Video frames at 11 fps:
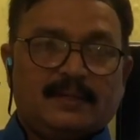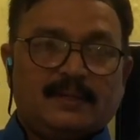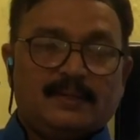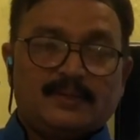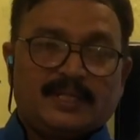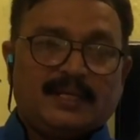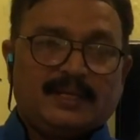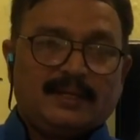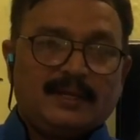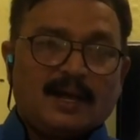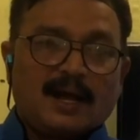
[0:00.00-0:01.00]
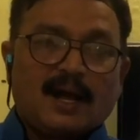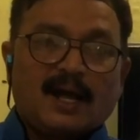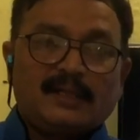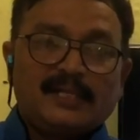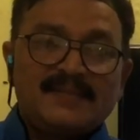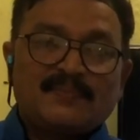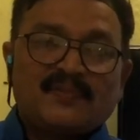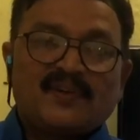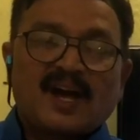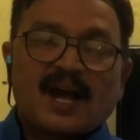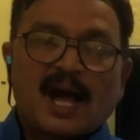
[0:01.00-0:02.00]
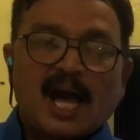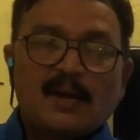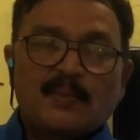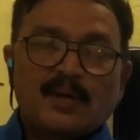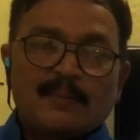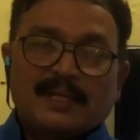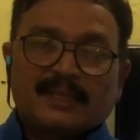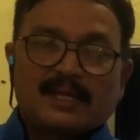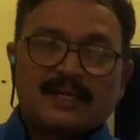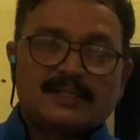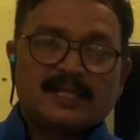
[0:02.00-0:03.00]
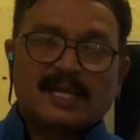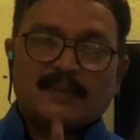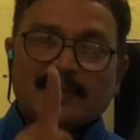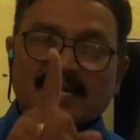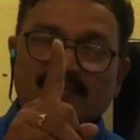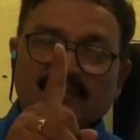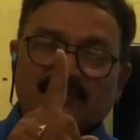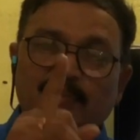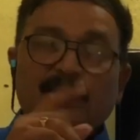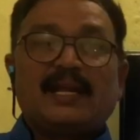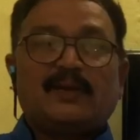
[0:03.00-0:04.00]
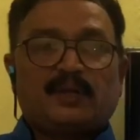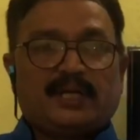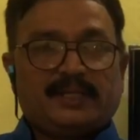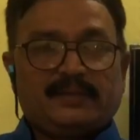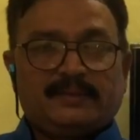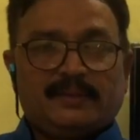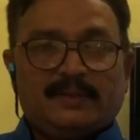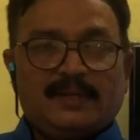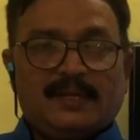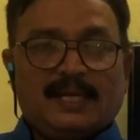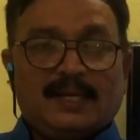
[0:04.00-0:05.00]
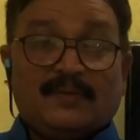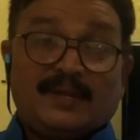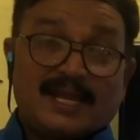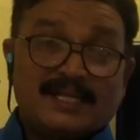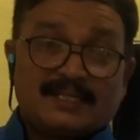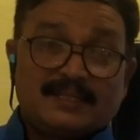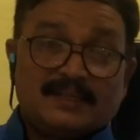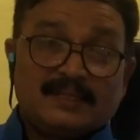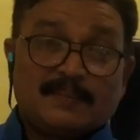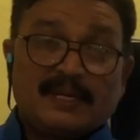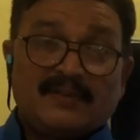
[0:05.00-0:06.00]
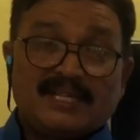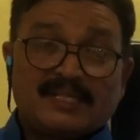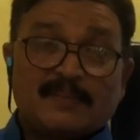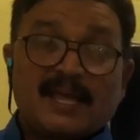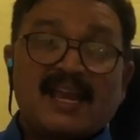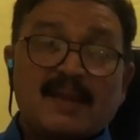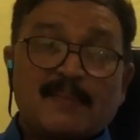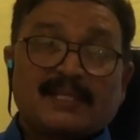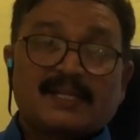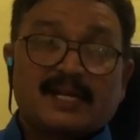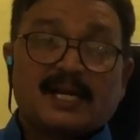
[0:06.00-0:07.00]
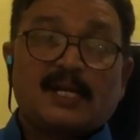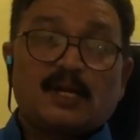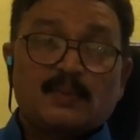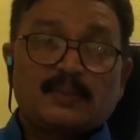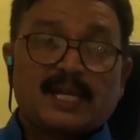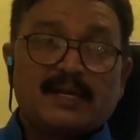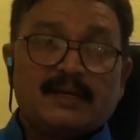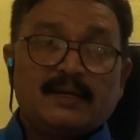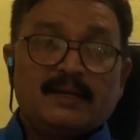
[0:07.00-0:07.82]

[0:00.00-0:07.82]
You see, all these hormonal methods are meant for female only, whereas the previous barrier method condoms are